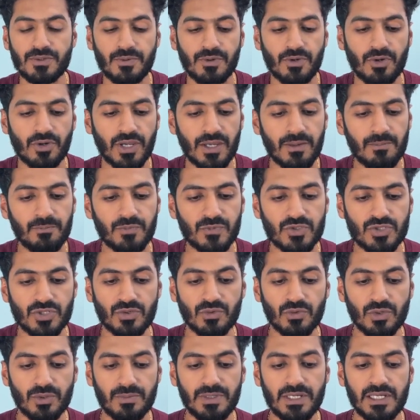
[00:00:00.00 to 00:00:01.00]
Okay, so it
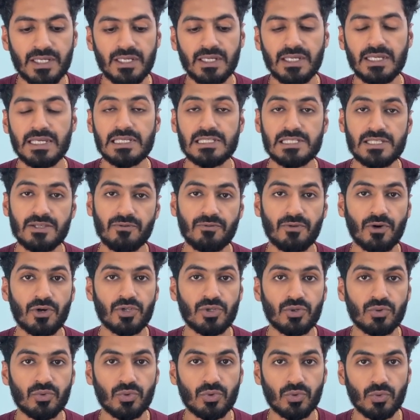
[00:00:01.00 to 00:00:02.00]
will be easy for
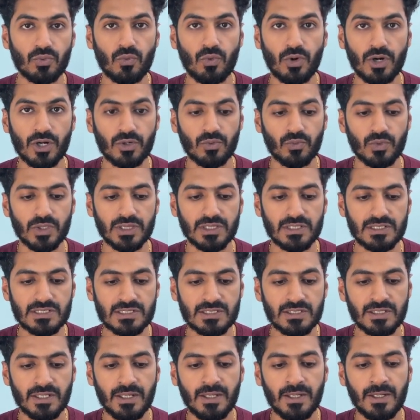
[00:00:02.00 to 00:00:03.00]
you to work with this.
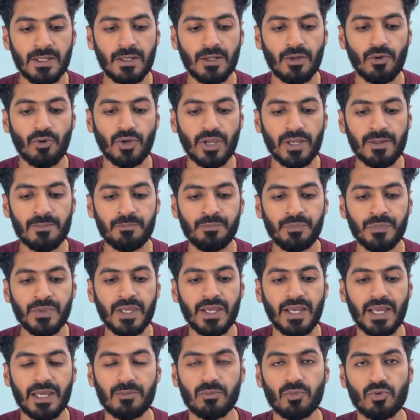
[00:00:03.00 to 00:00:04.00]
Okay,
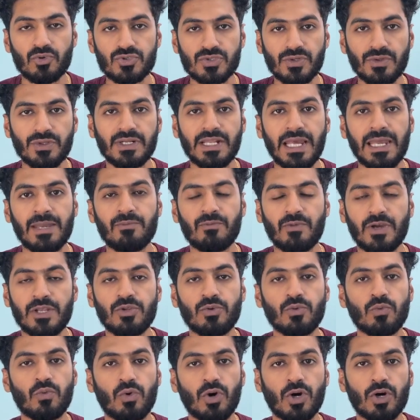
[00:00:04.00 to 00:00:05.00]
and most of the time when you
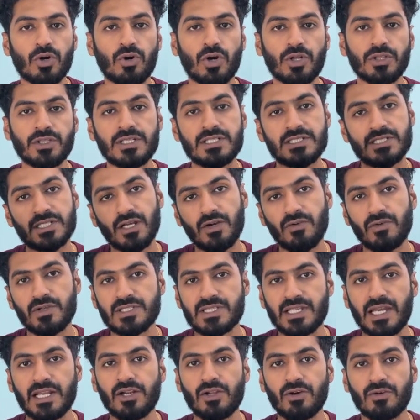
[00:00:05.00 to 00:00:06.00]
work on the server
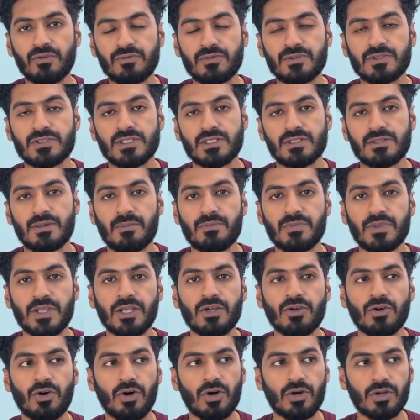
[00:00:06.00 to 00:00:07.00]
side of something,
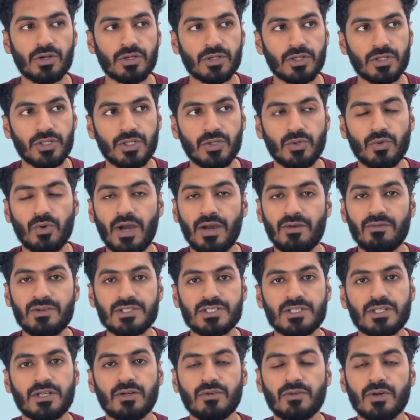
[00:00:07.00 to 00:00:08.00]
or you have a
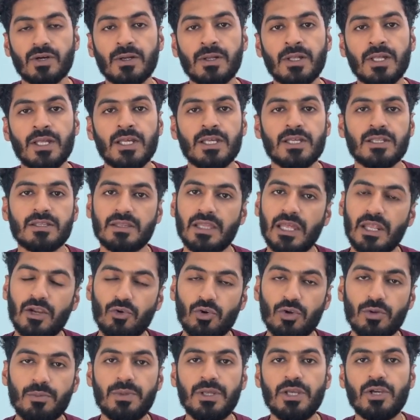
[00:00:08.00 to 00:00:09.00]
server, there
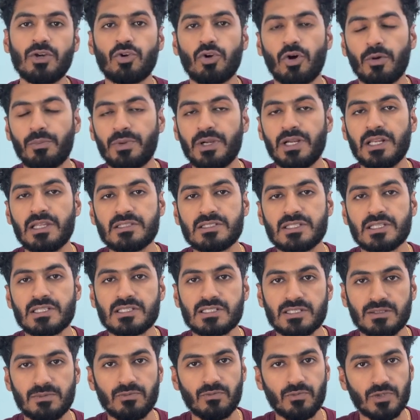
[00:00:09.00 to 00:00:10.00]
will be an operating
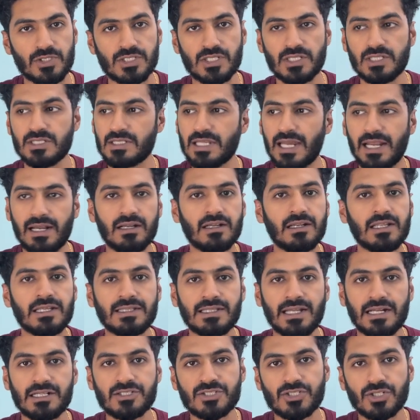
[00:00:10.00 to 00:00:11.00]
system which is handling
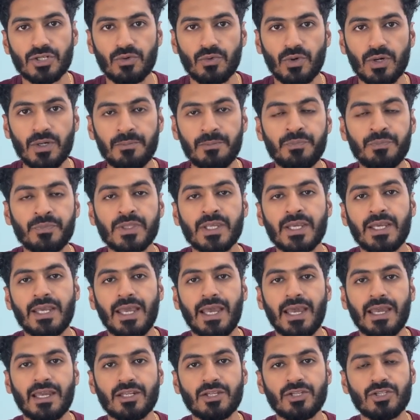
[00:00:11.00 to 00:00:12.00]
that server,
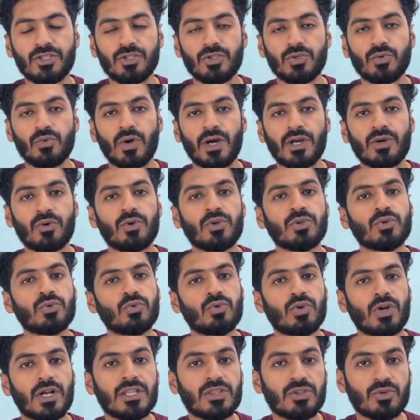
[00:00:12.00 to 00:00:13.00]
and you are going to
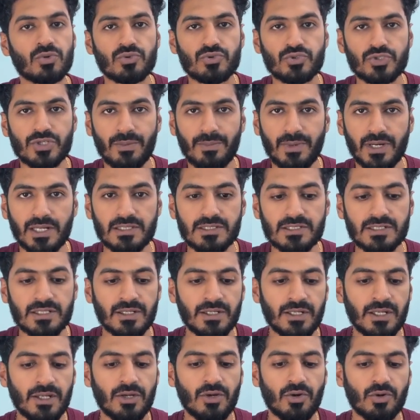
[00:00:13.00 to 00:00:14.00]
run those commands.
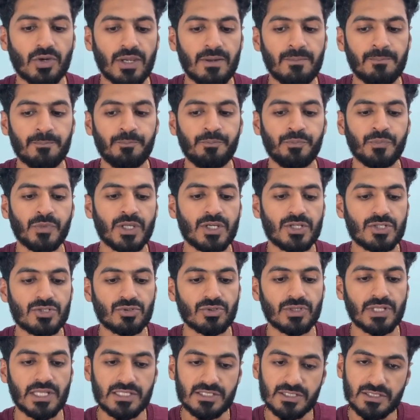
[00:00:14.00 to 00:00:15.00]
Okay, so
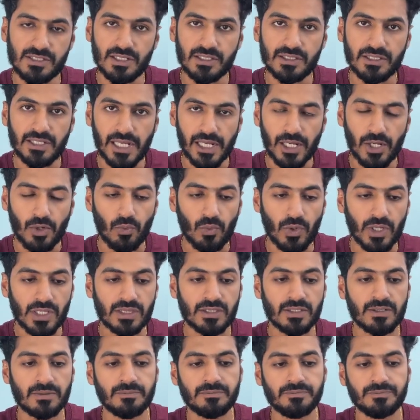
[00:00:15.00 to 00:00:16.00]
that's the thing
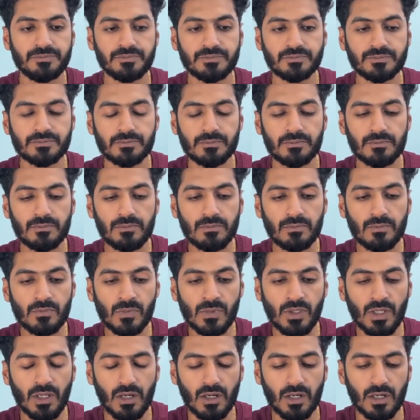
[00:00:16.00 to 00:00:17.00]
with
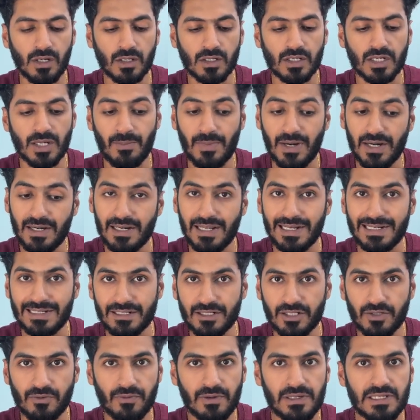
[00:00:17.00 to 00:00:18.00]
command line
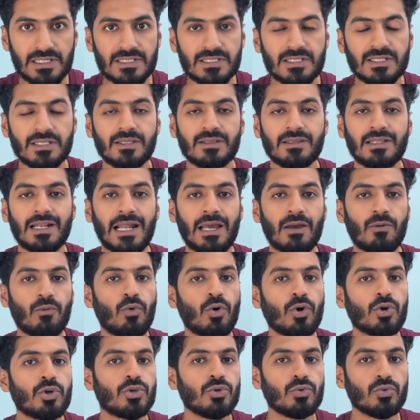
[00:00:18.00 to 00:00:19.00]
interface that I
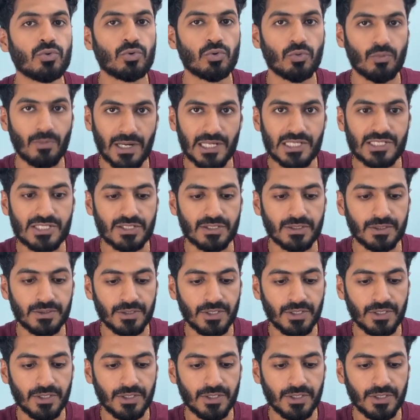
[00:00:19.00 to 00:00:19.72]
want you to master.